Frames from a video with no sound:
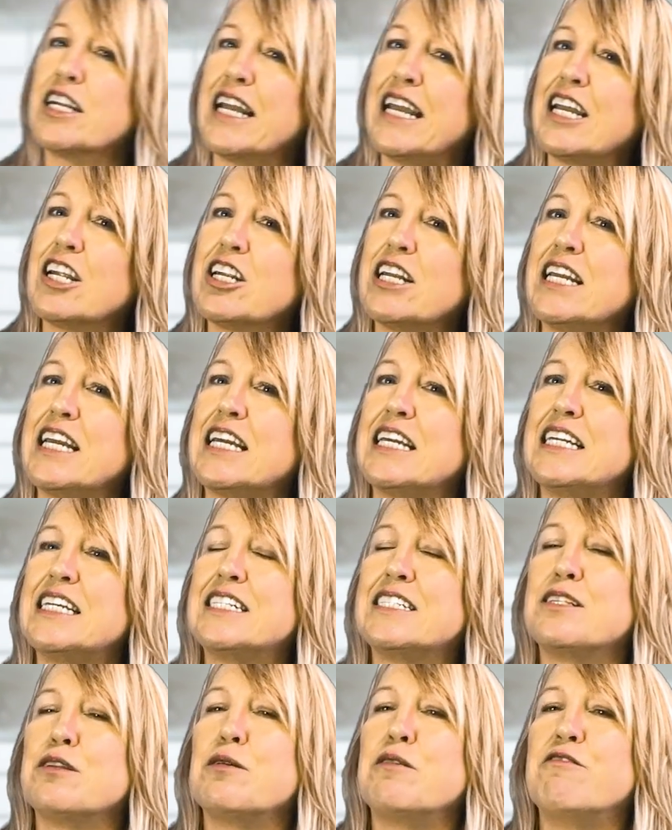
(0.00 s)
area,
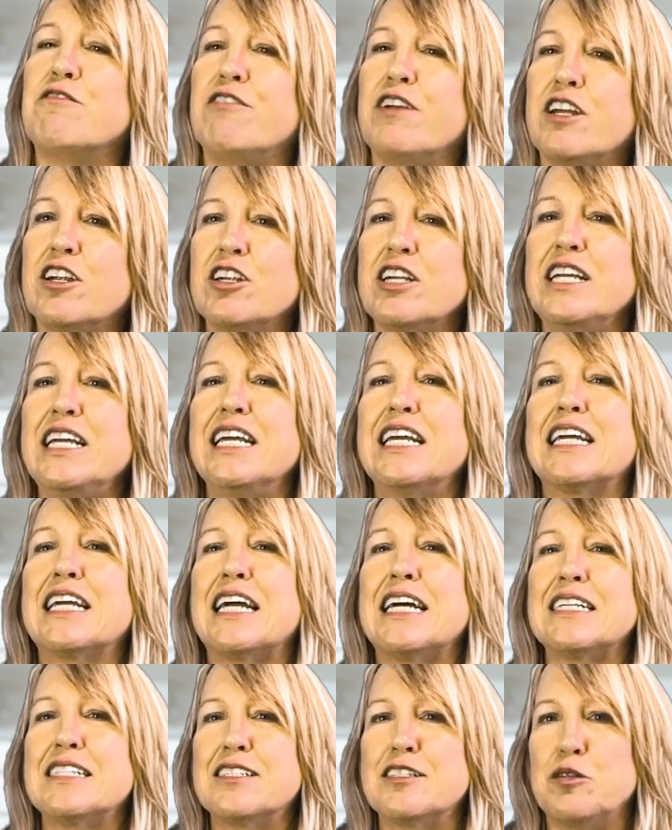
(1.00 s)
it's very
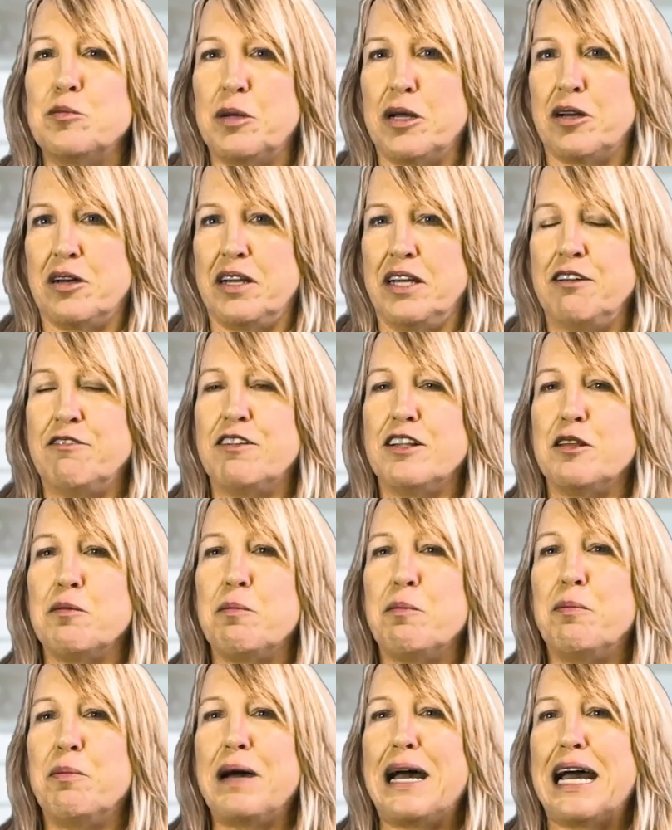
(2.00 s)
customary for the
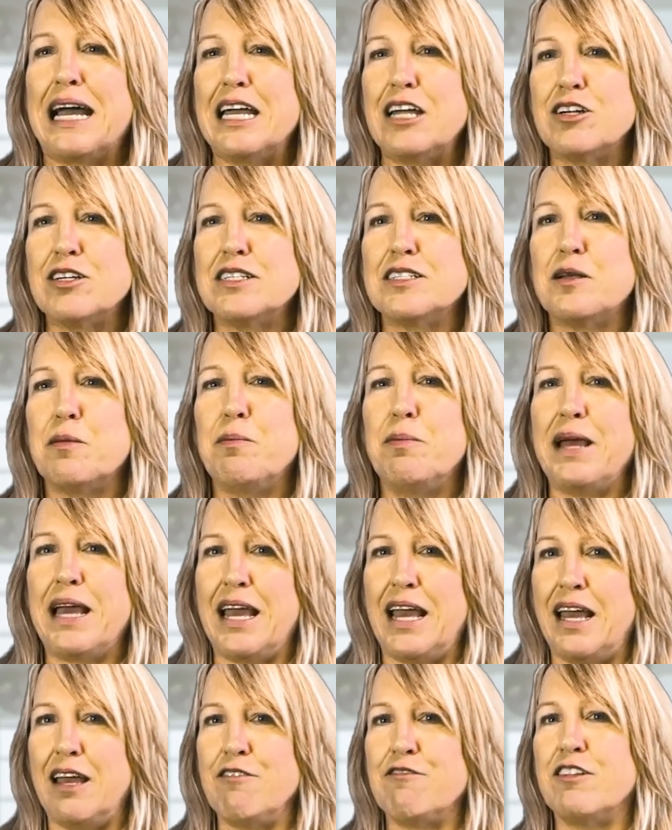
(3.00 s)
buyer to
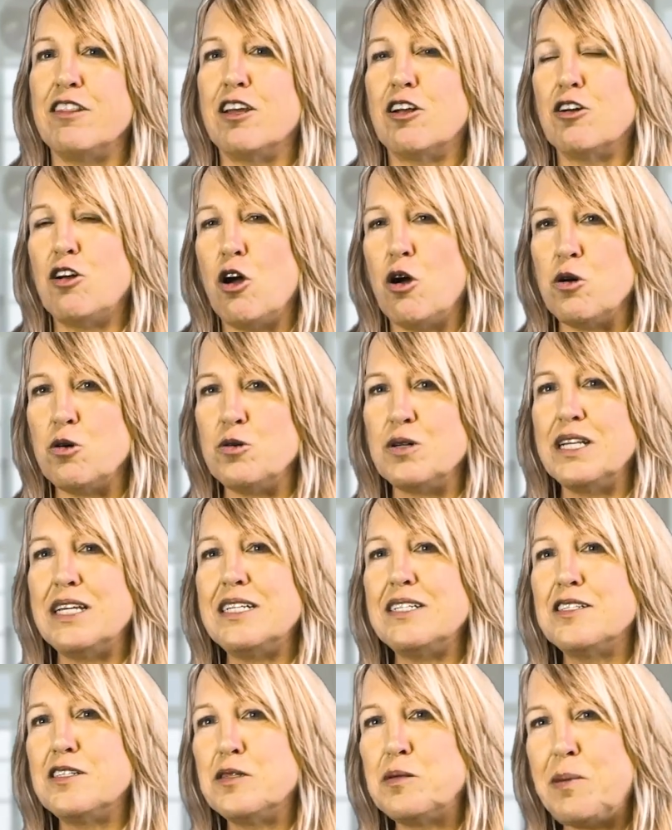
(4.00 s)
pay for their own
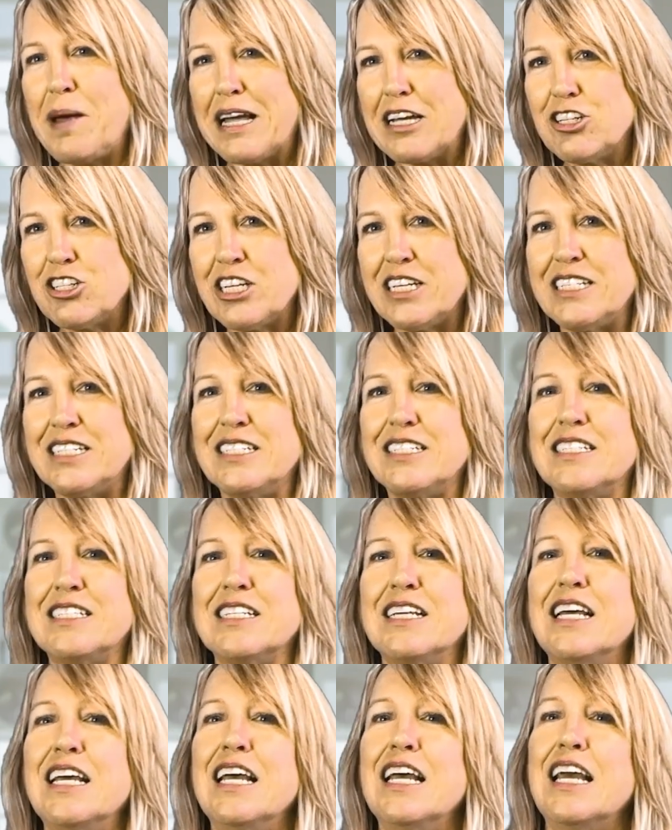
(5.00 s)
inspections.
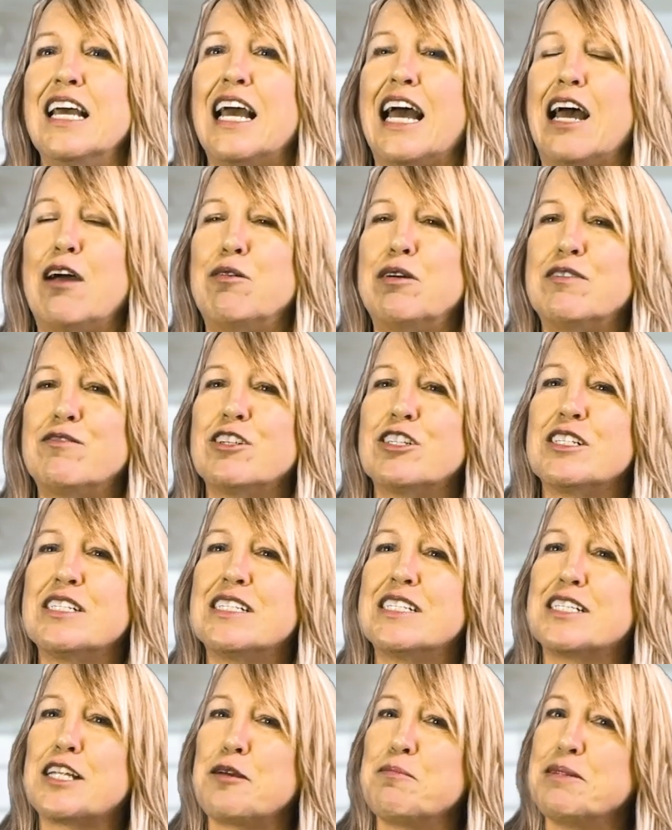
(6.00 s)
However,
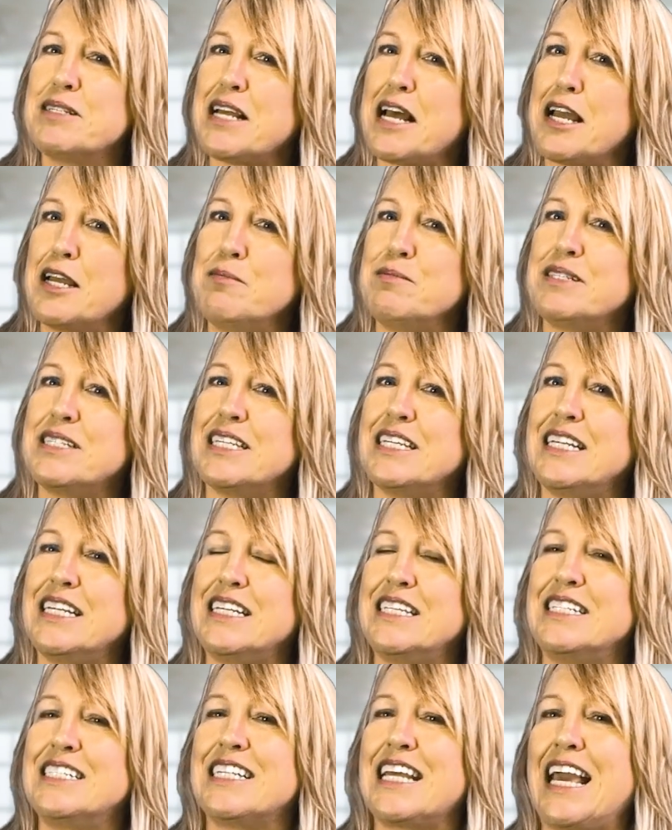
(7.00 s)
sometimes it
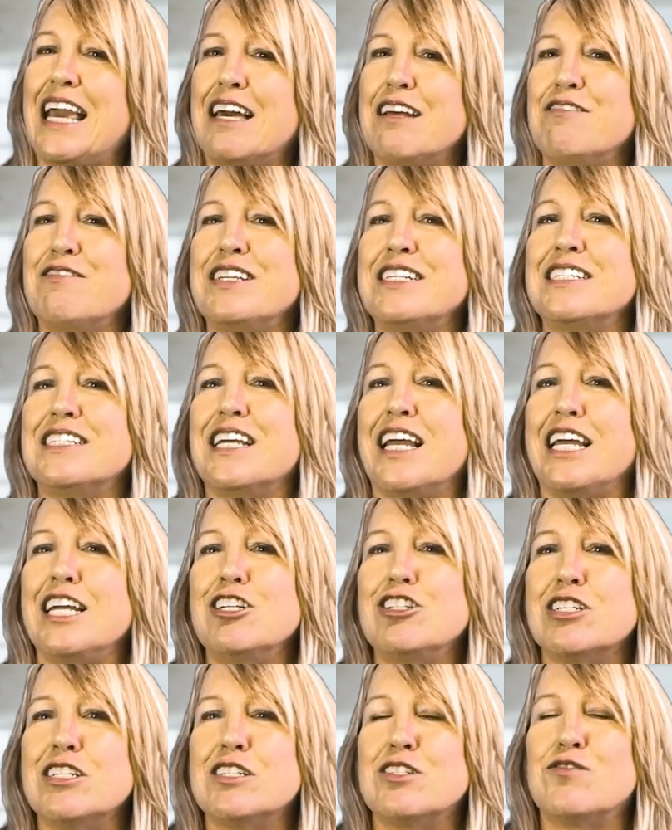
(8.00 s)
is
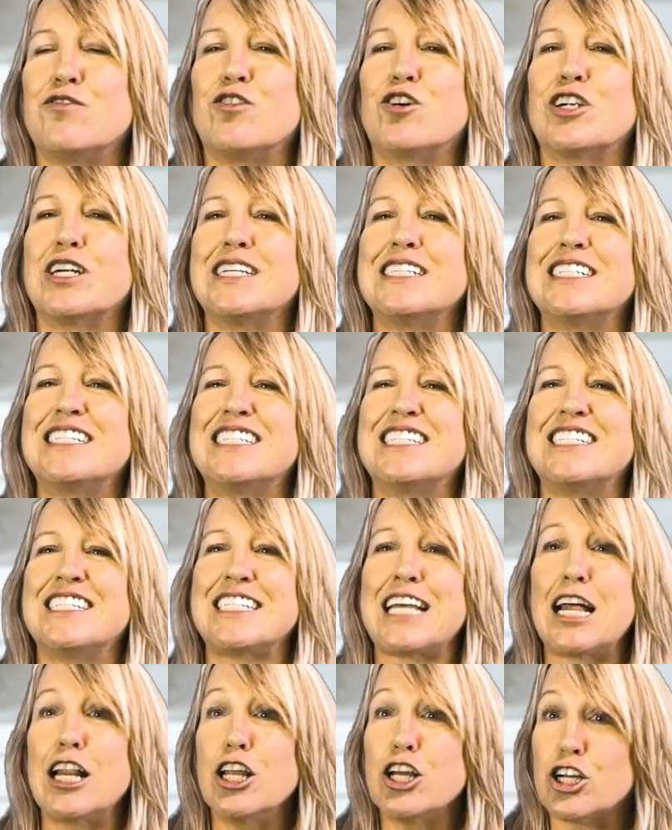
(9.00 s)
advantageous for a
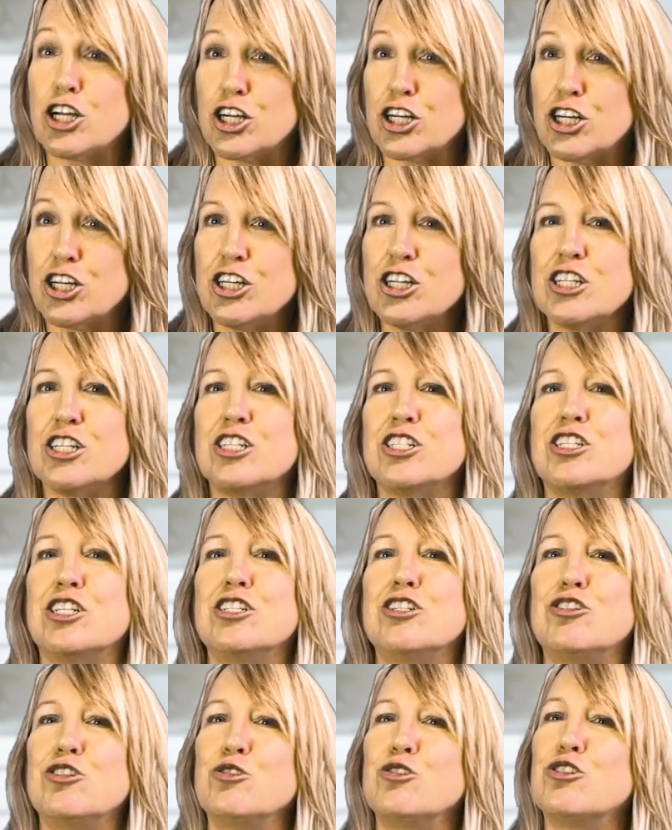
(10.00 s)
seller to
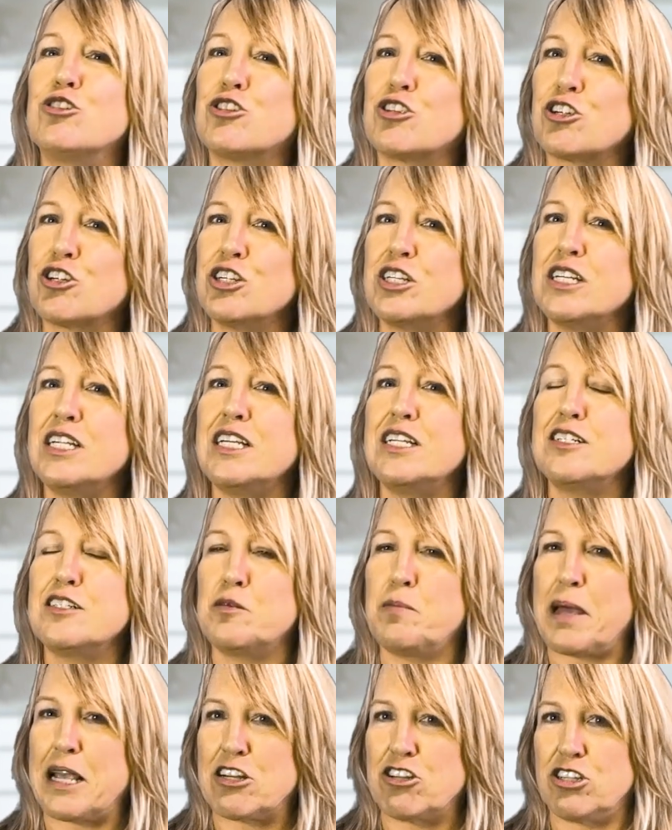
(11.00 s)
do certain
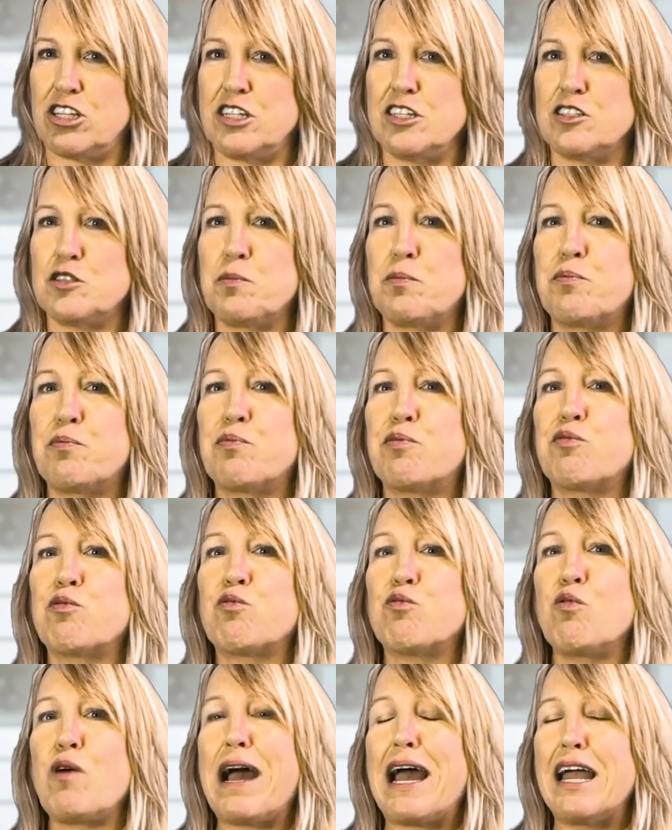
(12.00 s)
inspections
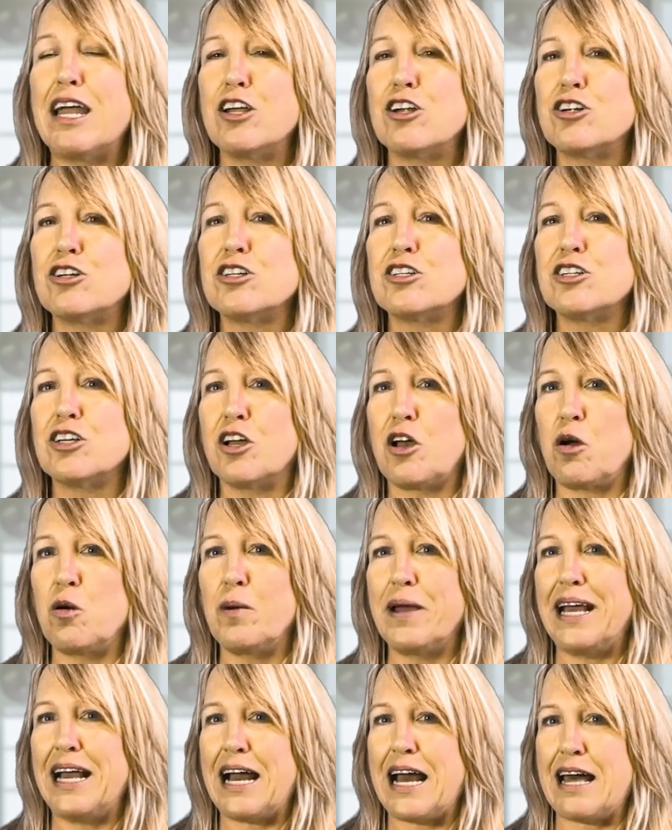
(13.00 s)
prior to
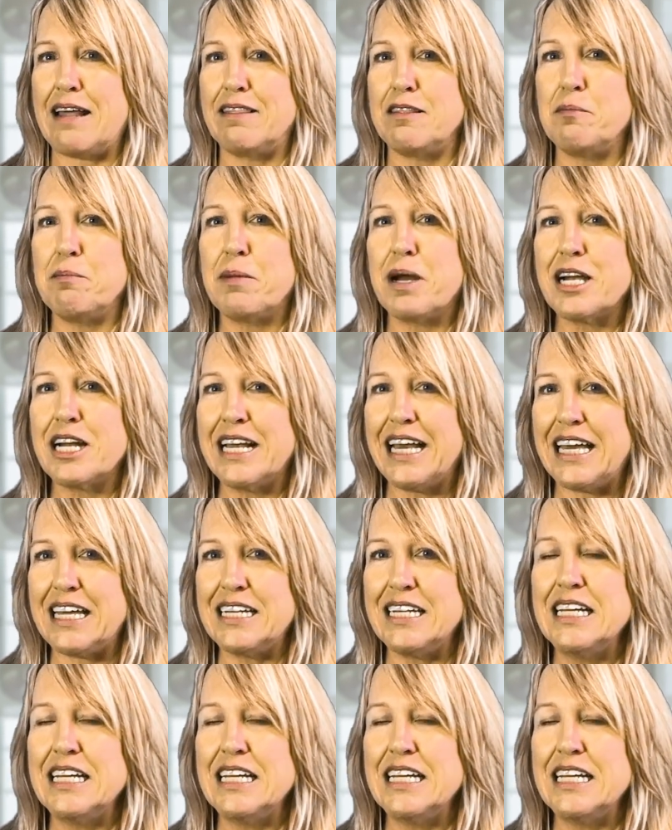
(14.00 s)
going on the market.